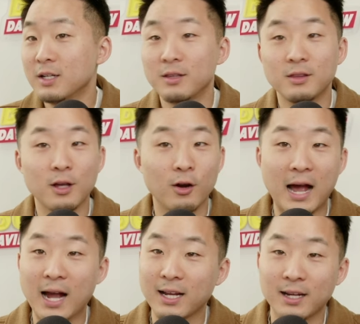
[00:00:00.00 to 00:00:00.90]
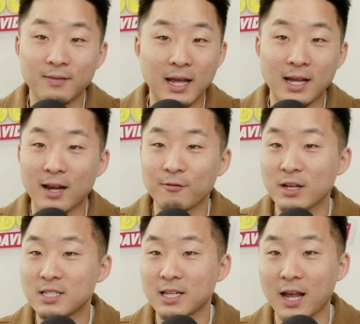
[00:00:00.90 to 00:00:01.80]
They're not gonna. They got
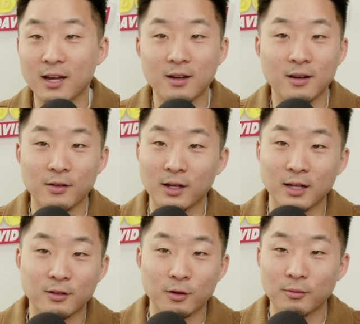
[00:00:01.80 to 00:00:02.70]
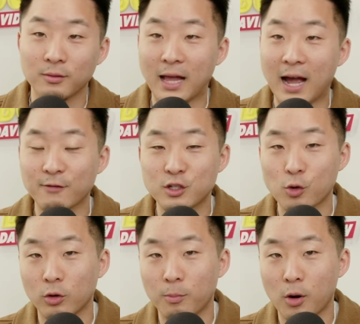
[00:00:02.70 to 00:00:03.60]
investigated. They got their lives
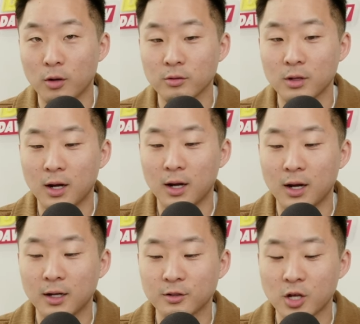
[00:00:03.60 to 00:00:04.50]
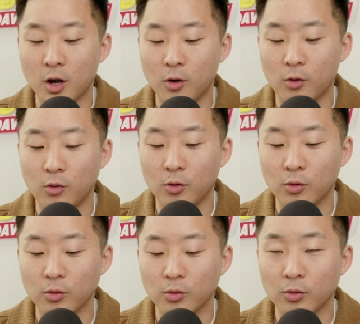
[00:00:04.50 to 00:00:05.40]
torn apart. Uh, so you
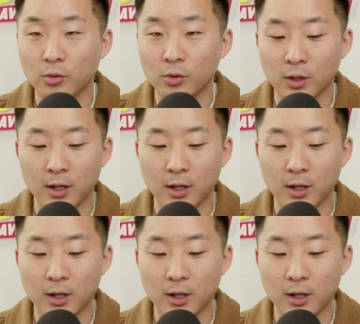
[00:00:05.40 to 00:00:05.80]
shoe yeah. one,